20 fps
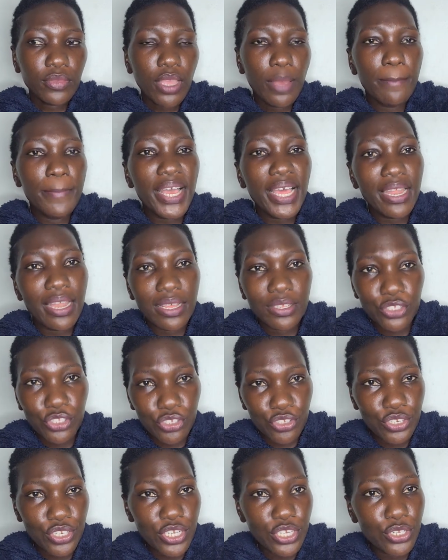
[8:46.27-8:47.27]

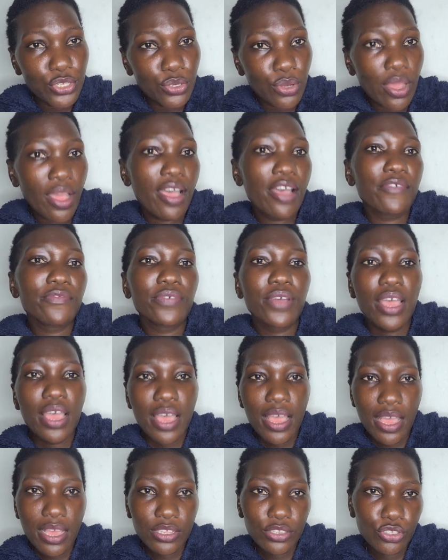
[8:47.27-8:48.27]
balance you need to have
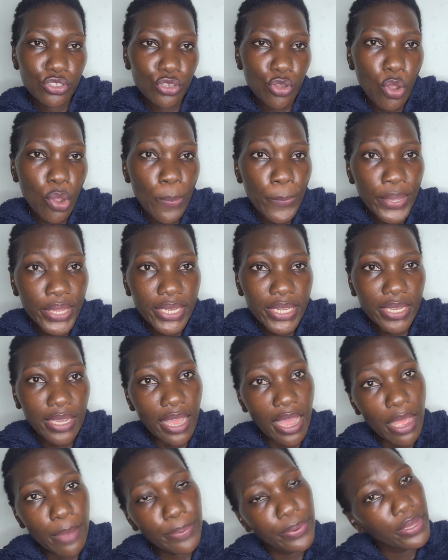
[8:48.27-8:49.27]
as you're opening
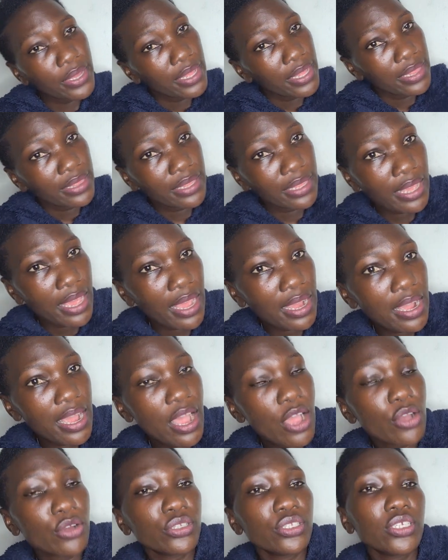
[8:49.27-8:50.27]
up the
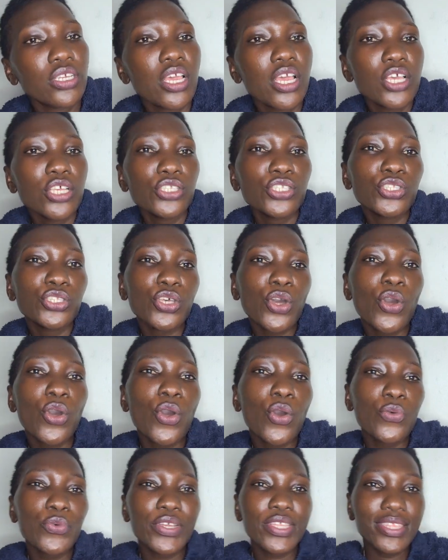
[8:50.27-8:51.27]
account.
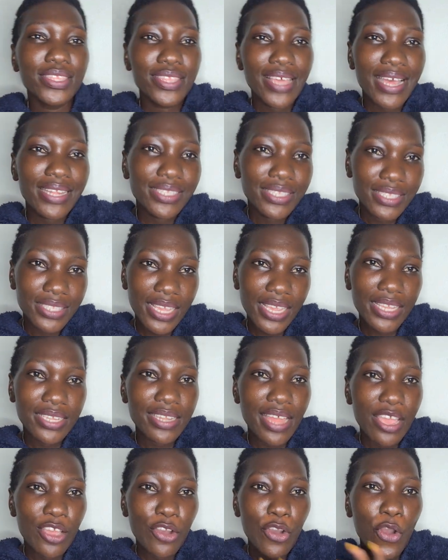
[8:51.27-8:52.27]
So with that
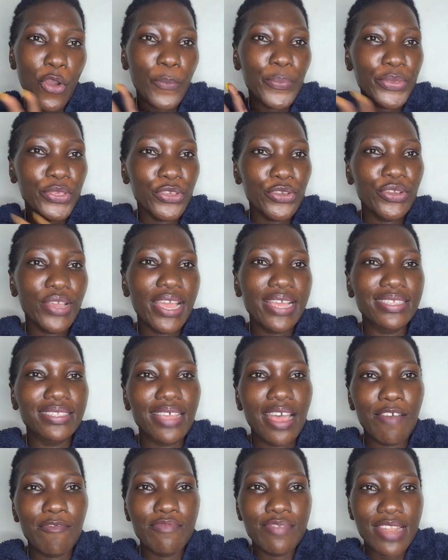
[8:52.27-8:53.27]
said, I hope you guys
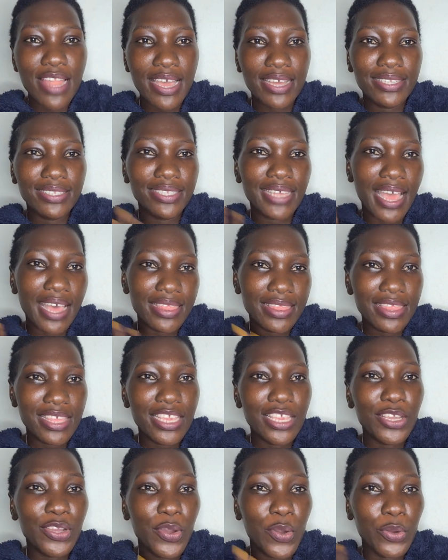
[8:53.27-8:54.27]
have learned a
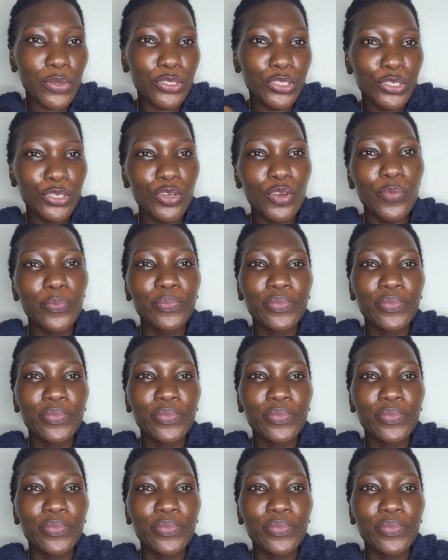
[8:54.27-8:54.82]
thing or two.